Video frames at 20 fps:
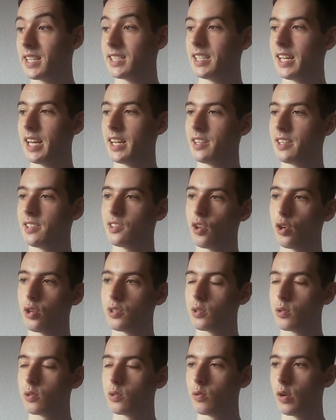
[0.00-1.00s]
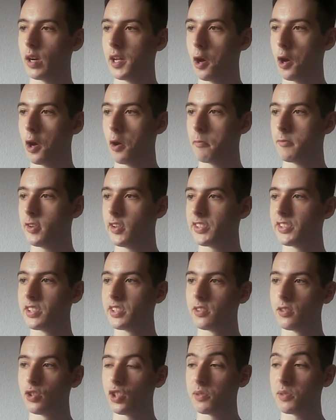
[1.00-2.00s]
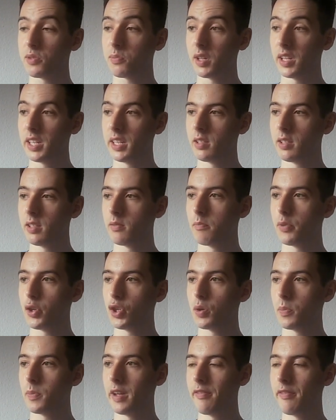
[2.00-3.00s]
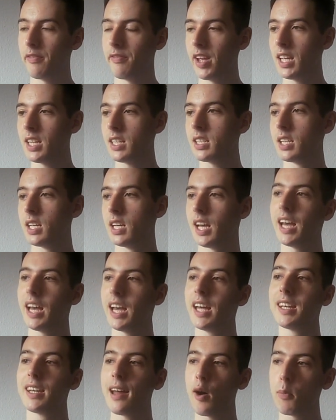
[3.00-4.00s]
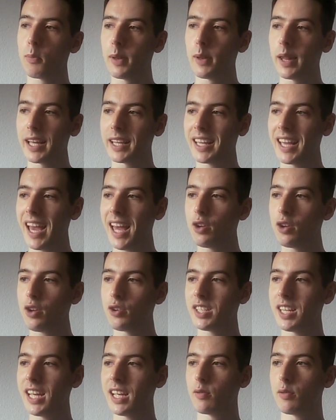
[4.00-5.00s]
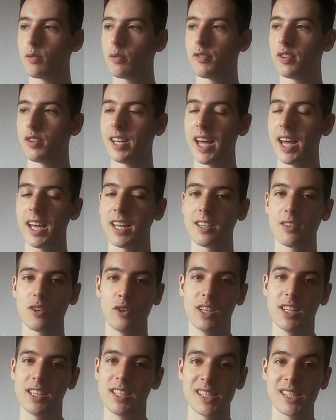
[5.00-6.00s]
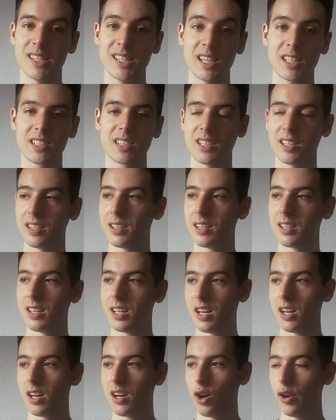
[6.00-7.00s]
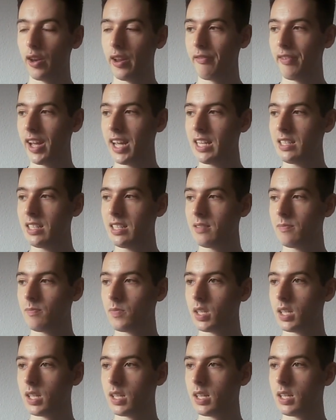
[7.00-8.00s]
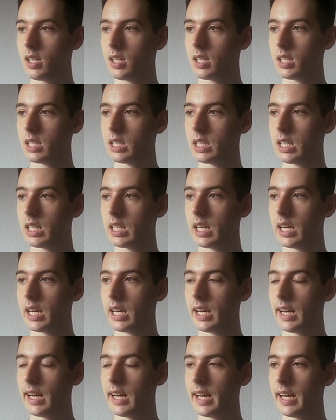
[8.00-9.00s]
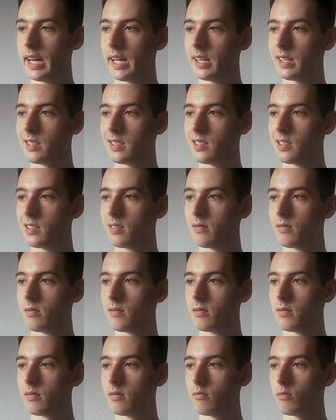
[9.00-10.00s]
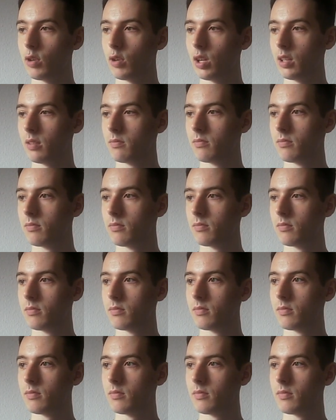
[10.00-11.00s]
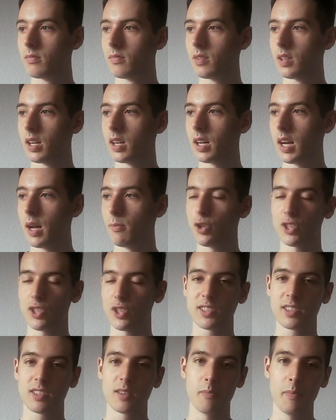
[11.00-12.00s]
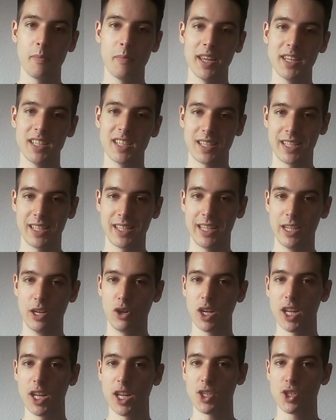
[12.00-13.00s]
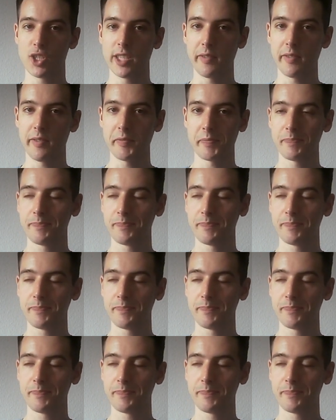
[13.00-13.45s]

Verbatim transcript: d eight is also quite obvious. Just play bishop f eight. And now black cannot take with the knight on e six, on f eight. And, well, I'm just mating here on h seven.